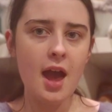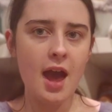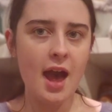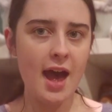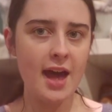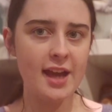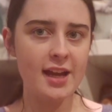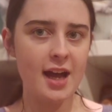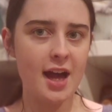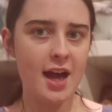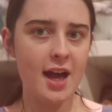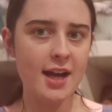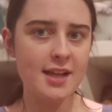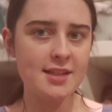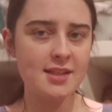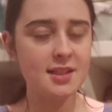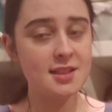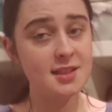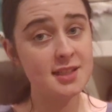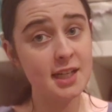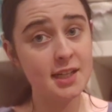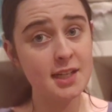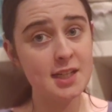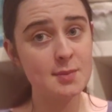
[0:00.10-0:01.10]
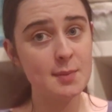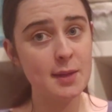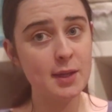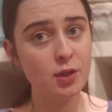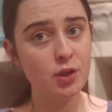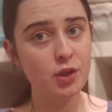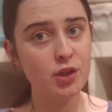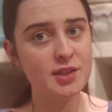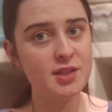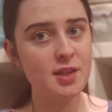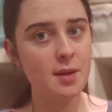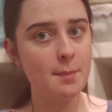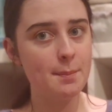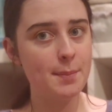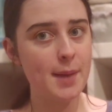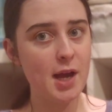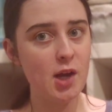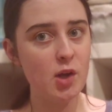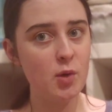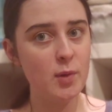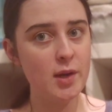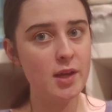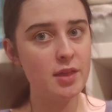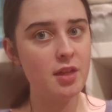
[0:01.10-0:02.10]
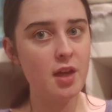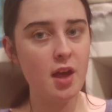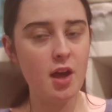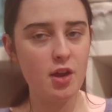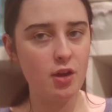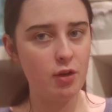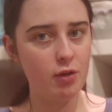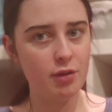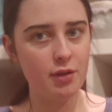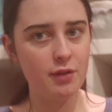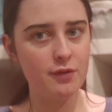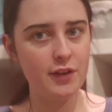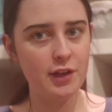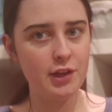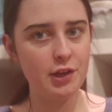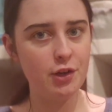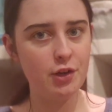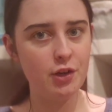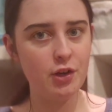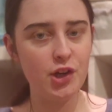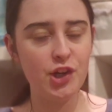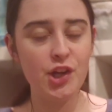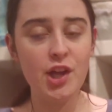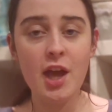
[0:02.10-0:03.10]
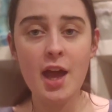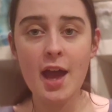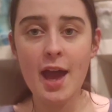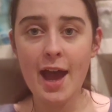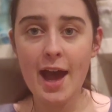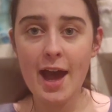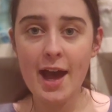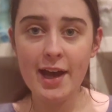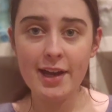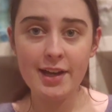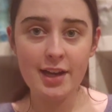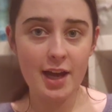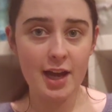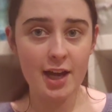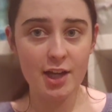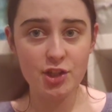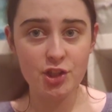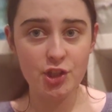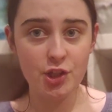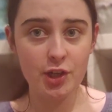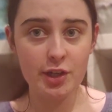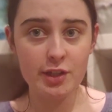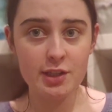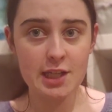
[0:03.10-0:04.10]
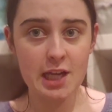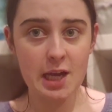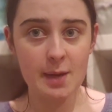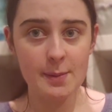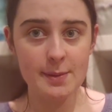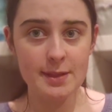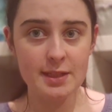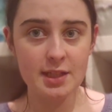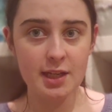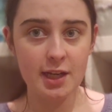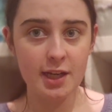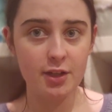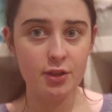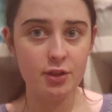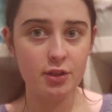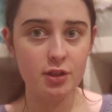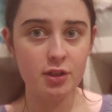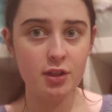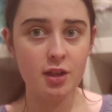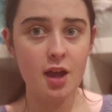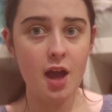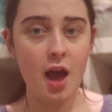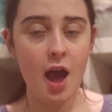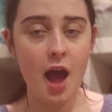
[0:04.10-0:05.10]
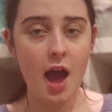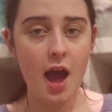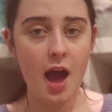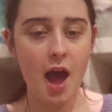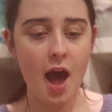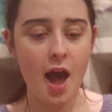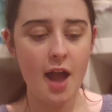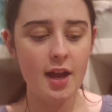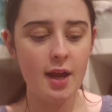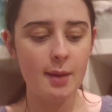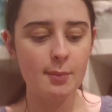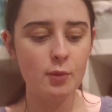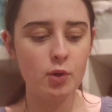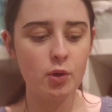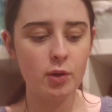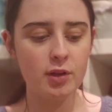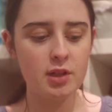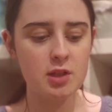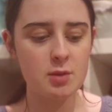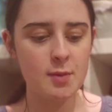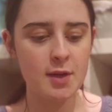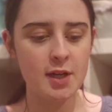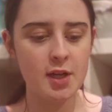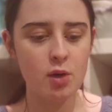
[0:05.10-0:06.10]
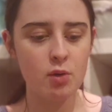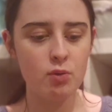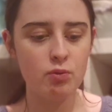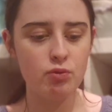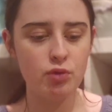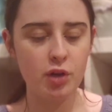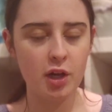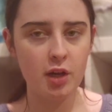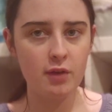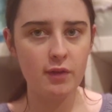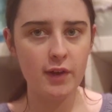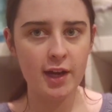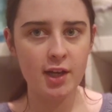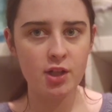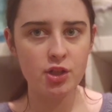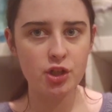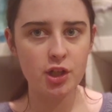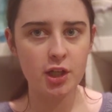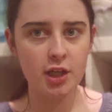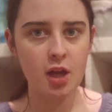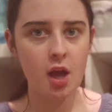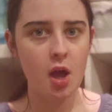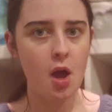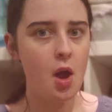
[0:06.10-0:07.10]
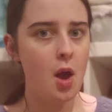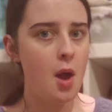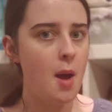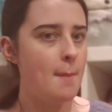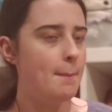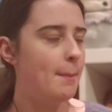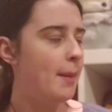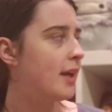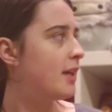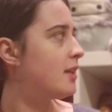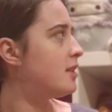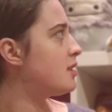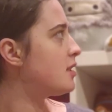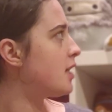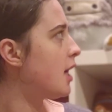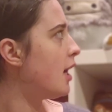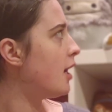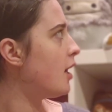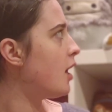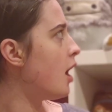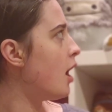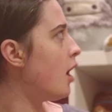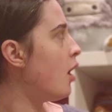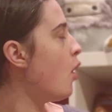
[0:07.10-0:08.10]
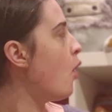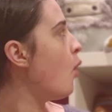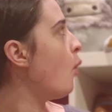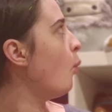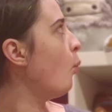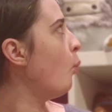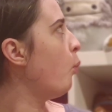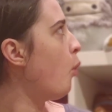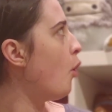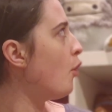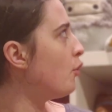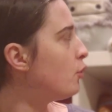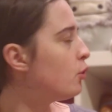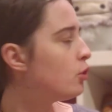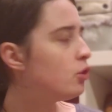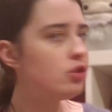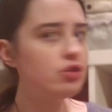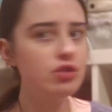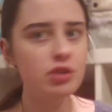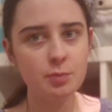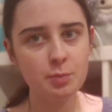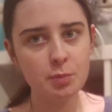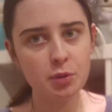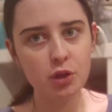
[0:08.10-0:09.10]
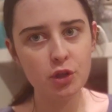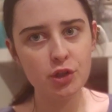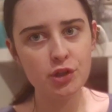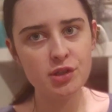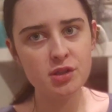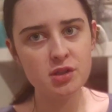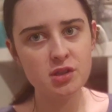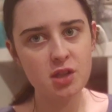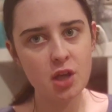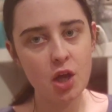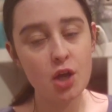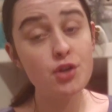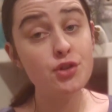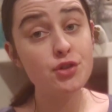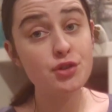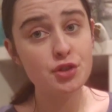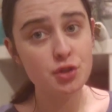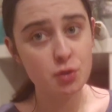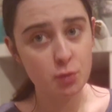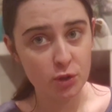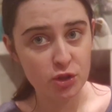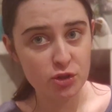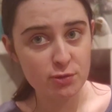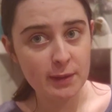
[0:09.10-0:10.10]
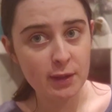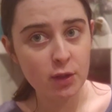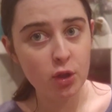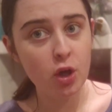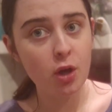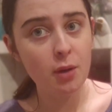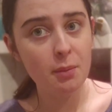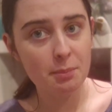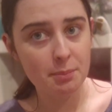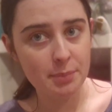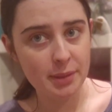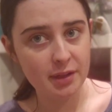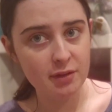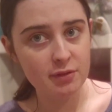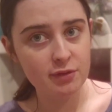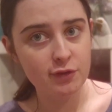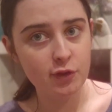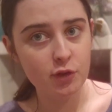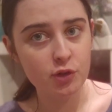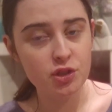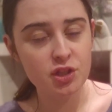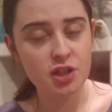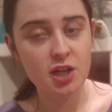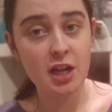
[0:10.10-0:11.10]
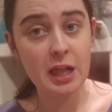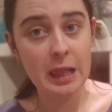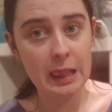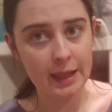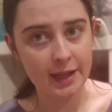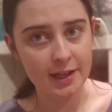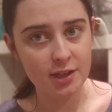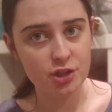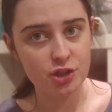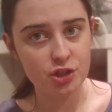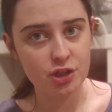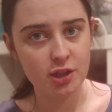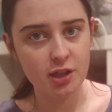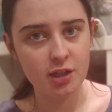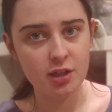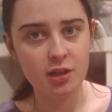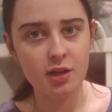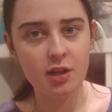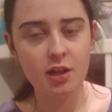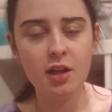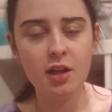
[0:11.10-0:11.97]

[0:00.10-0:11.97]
Hi guys, Danny's Mallows back with another video, and as you can tell by the title, I am going to be rearranging my entire 100 plus Squishmallow Bigfoot collection.